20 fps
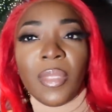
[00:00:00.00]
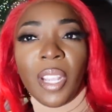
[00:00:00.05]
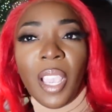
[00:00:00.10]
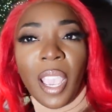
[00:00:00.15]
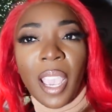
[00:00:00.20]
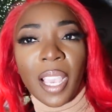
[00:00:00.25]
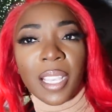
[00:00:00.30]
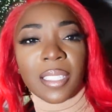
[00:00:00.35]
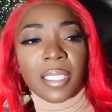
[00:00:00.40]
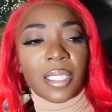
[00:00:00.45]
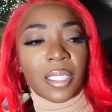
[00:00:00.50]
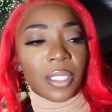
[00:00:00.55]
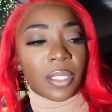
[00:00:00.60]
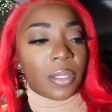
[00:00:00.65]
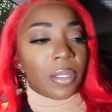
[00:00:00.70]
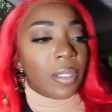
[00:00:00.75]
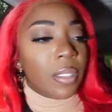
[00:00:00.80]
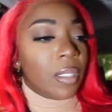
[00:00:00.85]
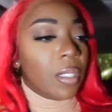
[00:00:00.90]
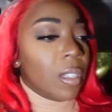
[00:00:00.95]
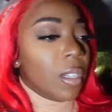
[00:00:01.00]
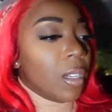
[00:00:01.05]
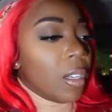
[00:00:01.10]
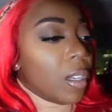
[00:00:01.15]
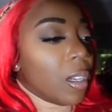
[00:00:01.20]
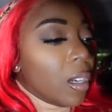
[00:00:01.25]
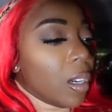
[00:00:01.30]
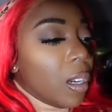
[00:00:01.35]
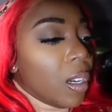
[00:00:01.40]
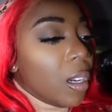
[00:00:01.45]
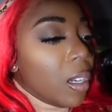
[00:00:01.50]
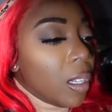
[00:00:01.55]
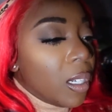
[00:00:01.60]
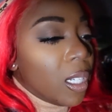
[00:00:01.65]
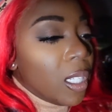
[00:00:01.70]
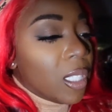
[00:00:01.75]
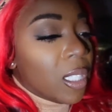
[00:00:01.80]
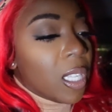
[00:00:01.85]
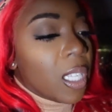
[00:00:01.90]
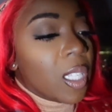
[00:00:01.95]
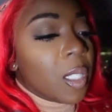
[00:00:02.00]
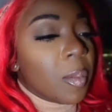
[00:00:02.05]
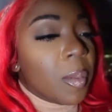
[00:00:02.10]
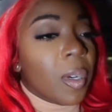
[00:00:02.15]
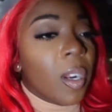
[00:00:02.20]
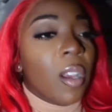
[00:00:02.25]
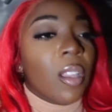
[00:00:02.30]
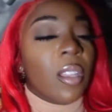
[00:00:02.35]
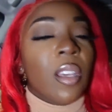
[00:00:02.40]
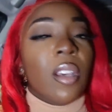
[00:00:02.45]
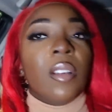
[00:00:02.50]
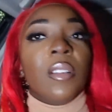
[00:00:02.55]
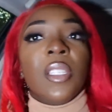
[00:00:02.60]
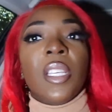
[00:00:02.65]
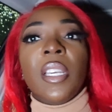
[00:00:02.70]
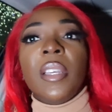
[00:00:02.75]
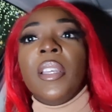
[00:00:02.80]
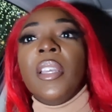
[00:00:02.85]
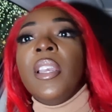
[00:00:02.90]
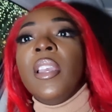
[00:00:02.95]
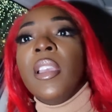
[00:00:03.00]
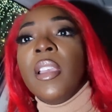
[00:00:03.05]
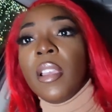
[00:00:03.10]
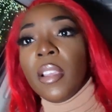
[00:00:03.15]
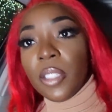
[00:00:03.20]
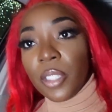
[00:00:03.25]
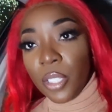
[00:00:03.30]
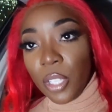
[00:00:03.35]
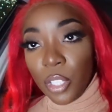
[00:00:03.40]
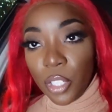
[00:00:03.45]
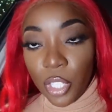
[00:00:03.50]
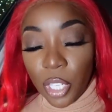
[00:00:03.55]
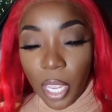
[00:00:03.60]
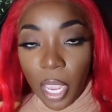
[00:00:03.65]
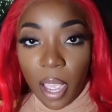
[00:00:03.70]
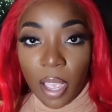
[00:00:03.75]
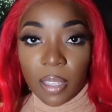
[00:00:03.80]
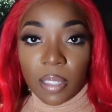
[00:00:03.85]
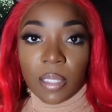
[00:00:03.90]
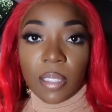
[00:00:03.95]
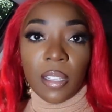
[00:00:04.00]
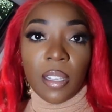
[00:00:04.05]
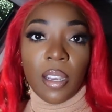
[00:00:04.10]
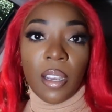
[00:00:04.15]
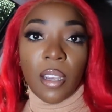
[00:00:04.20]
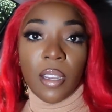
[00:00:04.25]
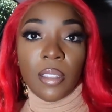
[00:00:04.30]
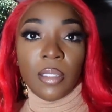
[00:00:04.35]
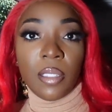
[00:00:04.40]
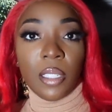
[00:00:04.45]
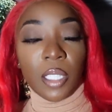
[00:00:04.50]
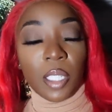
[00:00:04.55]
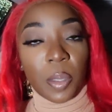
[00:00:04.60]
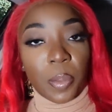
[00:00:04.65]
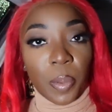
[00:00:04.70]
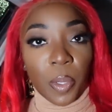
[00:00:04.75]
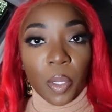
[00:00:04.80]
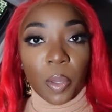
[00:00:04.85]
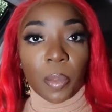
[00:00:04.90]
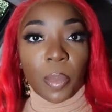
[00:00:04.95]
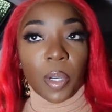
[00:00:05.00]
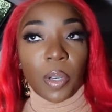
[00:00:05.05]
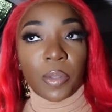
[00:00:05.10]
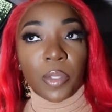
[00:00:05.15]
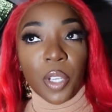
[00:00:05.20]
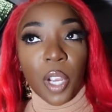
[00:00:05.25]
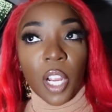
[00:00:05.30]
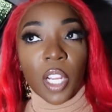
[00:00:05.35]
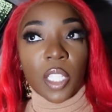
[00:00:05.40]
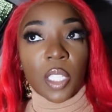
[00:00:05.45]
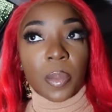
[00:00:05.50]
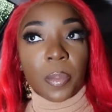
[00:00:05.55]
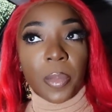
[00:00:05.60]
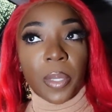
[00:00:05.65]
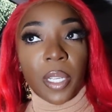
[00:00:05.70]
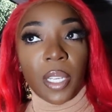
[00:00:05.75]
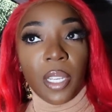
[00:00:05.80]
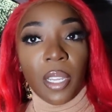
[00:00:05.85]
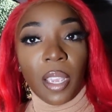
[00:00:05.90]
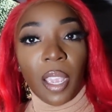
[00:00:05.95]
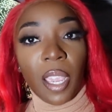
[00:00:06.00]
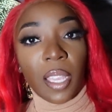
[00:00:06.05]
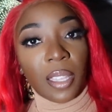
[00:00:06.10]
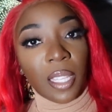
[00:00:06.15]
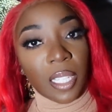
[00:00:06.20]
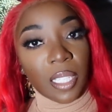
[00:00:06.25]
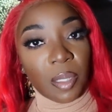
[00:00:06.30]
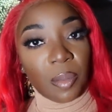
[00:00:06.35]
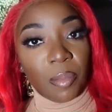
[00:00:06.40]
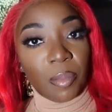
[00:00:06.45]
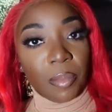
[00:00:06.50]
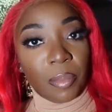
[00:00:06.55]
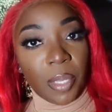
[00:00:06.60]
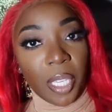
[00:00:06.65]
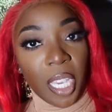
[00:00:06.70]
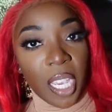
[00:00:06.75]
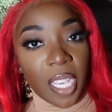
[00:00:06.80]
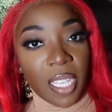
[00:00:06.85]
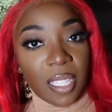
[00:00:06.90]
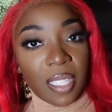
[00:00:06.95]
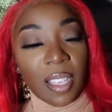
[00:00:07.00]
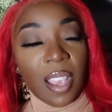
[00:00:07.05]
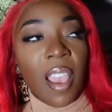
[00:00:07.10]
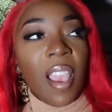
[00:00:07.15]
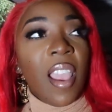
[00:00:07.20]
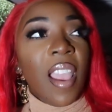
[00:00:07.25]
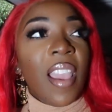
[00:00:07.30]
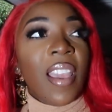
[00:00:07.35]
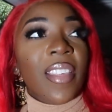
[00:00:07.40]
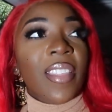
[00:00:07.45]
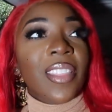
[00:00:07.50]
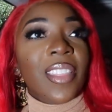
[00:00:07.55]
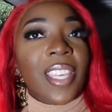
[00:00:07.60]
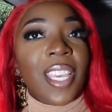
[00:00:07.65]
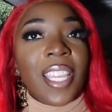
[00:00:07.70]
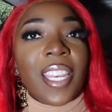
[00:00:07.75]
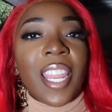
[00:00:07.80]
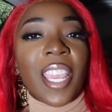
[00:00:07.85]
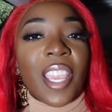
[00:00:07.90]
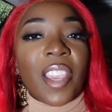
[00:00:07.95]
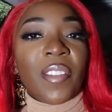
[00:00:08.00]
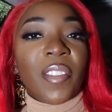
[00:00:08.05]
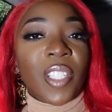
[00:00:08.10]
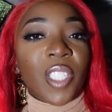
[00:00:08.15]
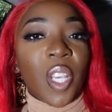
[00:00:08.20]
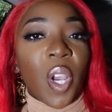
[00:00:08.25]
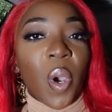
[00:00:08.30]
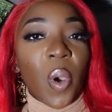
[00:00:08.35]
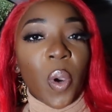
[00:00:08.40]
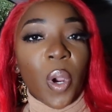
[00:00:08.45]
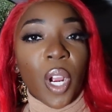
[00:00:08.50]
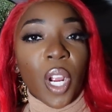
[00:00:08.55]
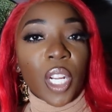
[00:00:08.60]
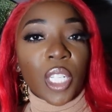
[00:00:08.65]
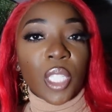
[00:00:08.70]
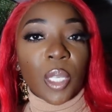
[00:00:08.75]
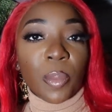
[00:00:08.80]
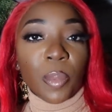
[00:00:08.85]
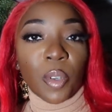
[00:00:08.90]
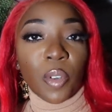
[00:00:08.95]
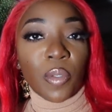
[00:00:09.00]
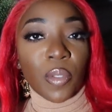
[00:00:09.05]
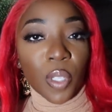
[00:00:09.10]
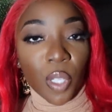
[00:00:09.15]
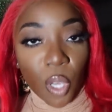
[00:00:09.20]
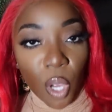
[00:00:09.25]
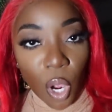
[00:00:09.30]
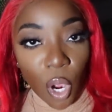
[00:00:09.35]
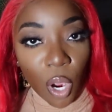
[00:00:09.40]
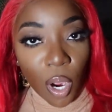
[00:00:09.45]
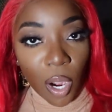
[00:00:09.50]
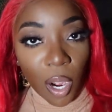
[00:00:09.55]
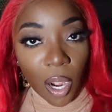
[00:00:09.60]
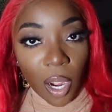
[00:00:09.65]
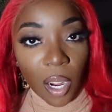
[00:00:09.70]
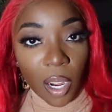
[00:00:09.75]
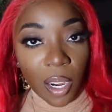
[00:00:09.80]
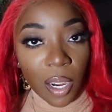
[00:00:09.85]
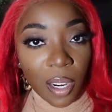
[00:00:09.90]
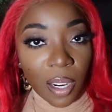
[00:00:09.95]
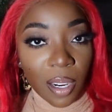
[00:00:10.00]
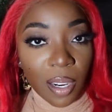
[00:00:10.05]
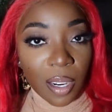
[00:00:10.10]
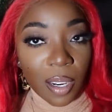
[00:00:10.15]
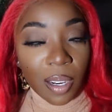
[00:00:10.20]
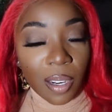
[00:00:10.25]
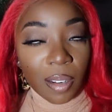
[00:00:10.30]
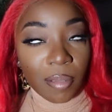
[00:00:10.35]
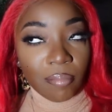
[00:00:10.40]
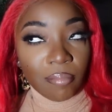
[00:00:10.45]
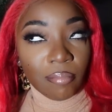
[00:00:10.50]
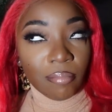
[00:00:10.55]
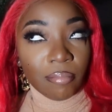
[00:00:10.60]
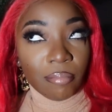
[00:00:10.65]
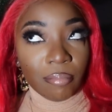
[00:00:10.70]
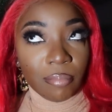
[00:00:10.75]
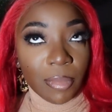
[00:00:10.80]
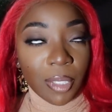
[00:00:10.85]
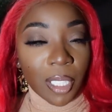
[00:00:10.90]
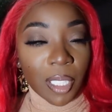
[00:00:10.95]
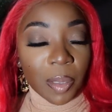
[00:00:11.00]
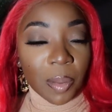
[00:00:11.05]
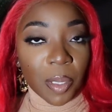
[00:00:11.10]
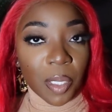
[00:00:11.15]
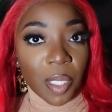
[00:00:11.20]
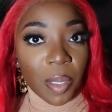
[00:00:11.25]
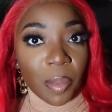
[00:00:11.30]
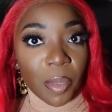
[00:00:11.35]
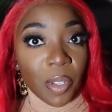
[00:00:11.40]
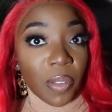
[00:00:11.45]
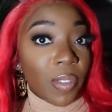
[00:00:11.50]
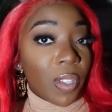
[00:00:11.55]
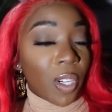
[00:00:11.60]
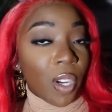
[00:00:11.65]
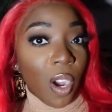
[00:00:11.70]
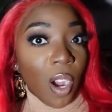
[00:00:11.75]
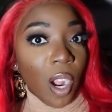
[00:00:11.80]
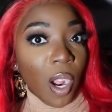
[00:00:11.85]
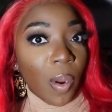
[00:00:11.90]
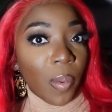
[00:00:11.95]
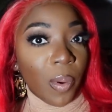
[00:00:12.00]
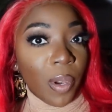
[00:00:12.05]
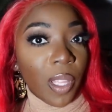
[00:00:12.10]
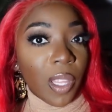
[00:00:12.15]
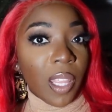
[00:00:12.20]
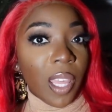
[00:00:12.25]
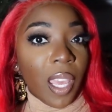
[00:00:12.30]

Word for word: Has to, this thing has been on the whole time. So she has to dispute both charges, but ain't that some BS? Then they even told her to move the car. You're not supposed to move the car with